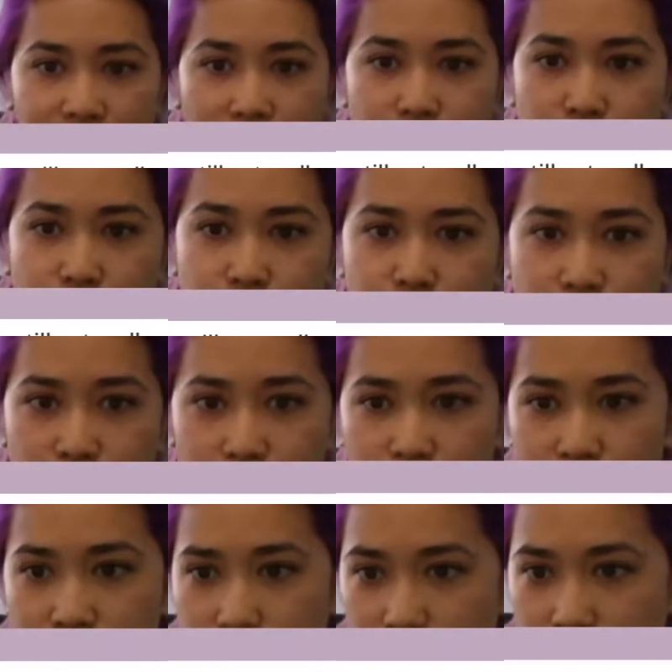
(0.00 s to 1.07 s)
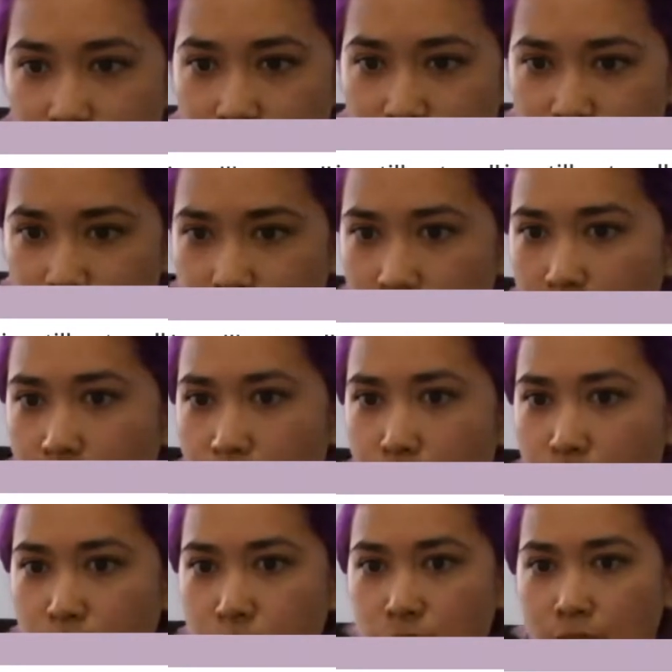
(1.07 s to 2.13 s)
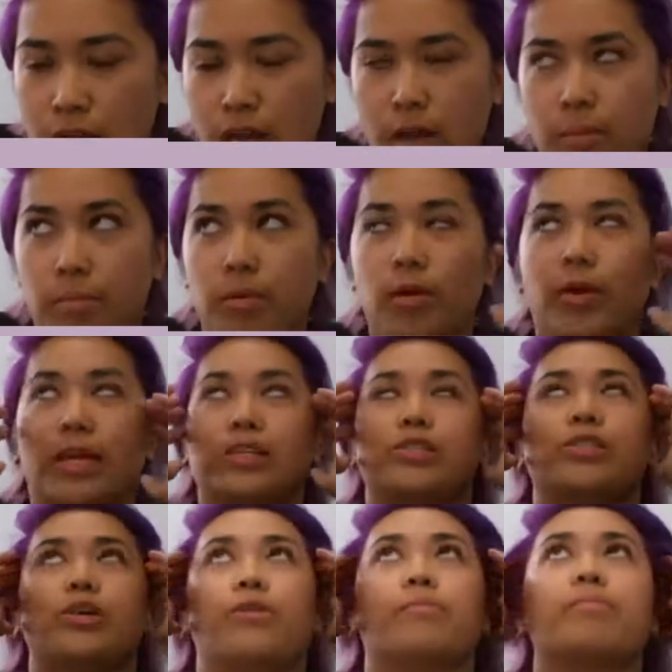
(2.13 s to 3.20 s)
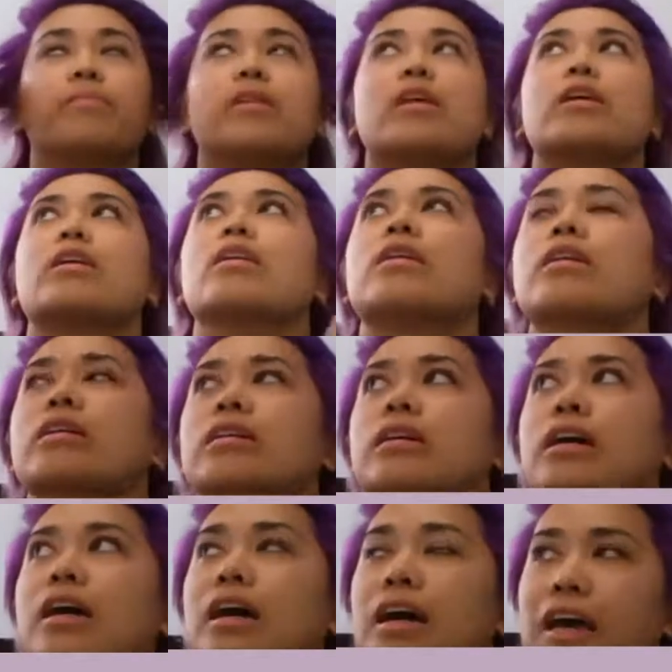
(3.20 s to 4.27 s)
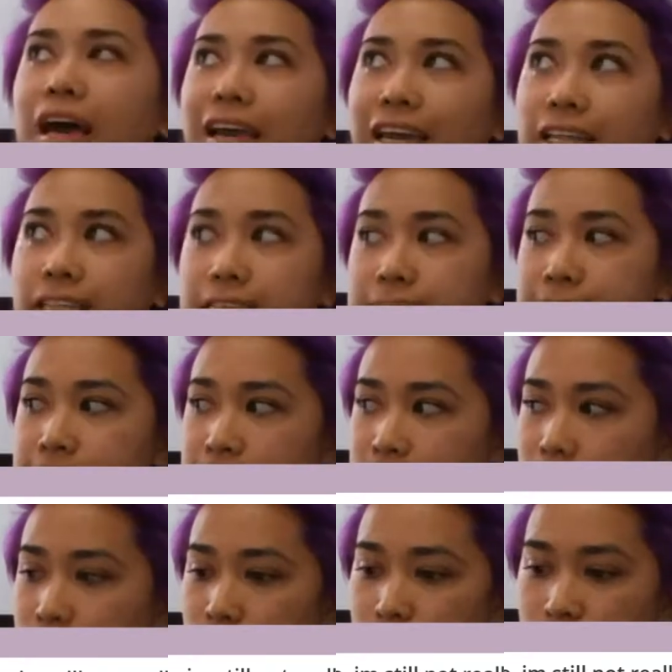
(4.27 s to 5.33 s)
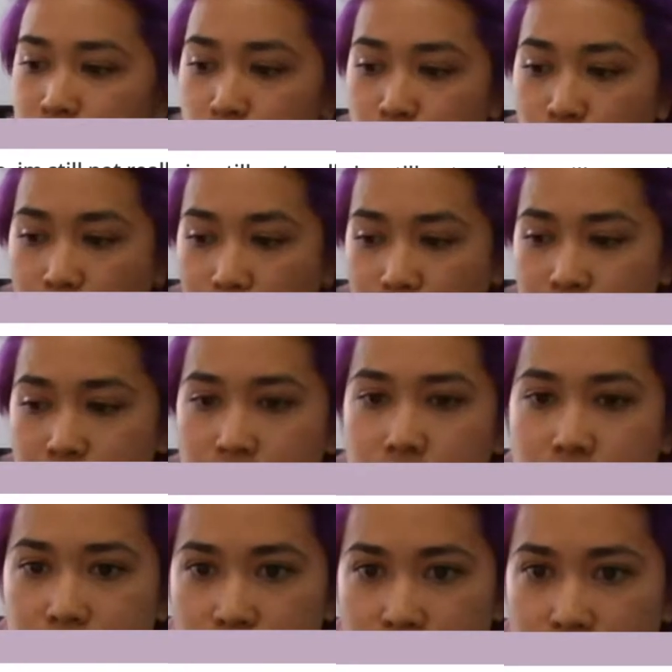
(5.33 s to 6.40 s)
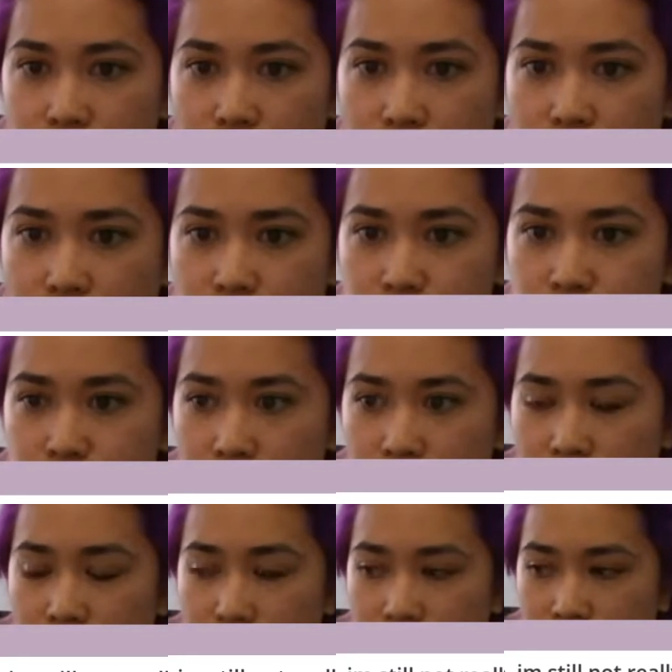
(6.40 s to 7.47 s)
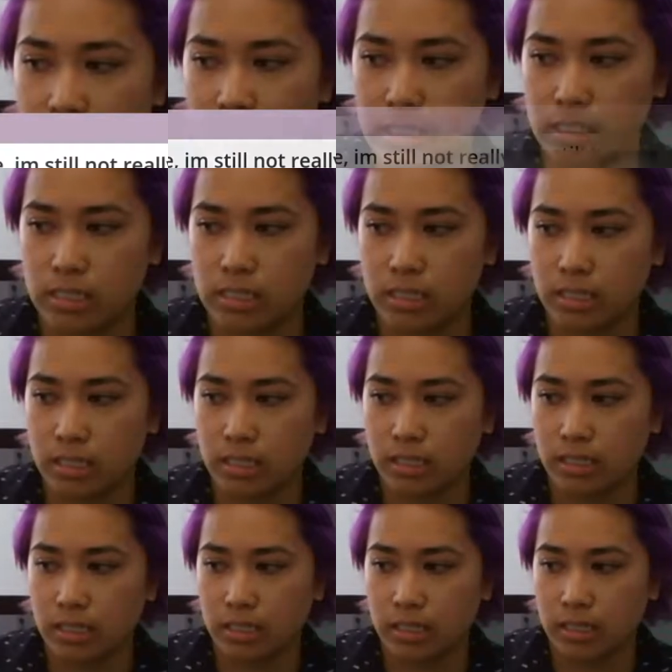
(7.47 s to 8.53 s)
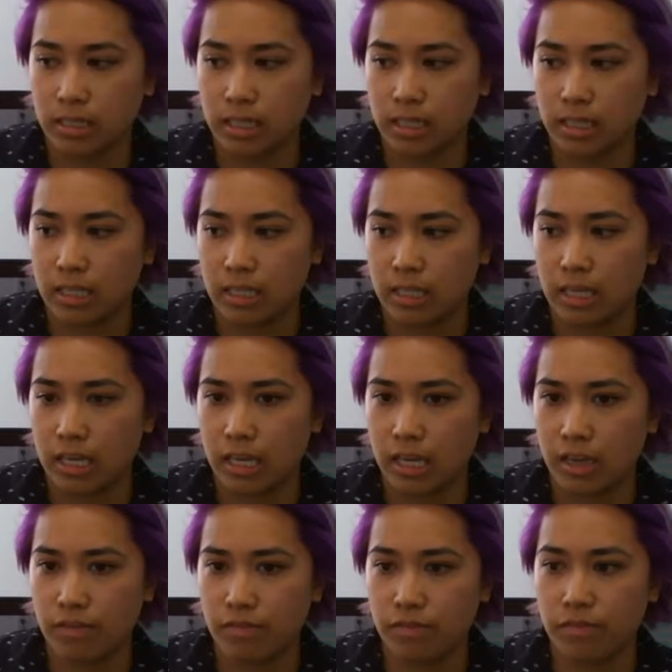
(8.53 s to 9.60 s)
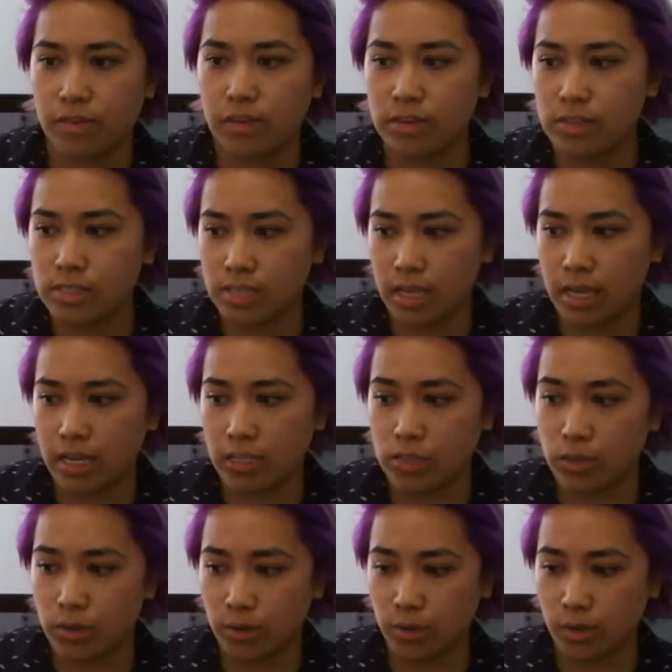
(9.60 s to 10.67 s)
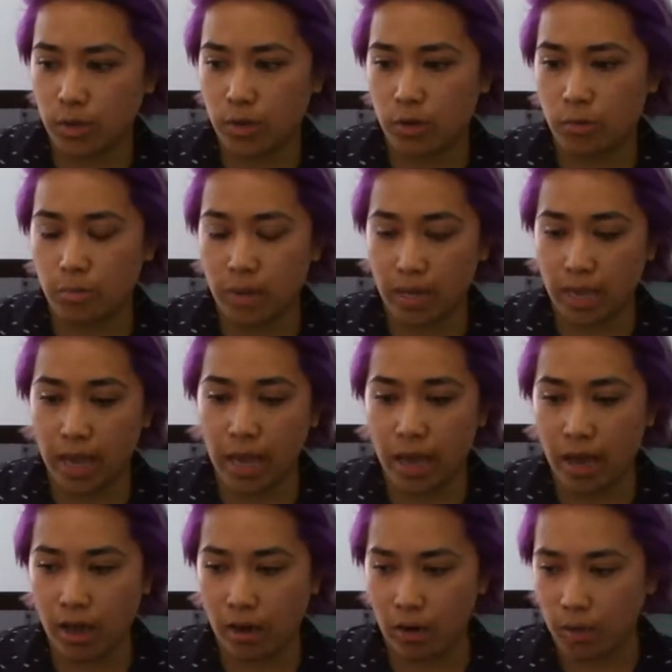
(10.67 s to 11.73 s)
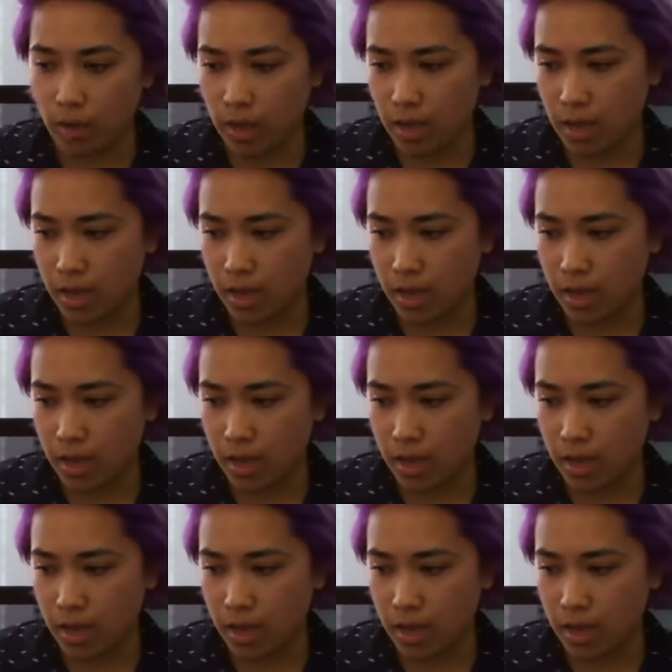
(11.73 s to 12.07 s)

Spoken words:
I just want to drop this in there. Okay, so I get these metropolitan city vibes, and it feels like Tokyo, Macau.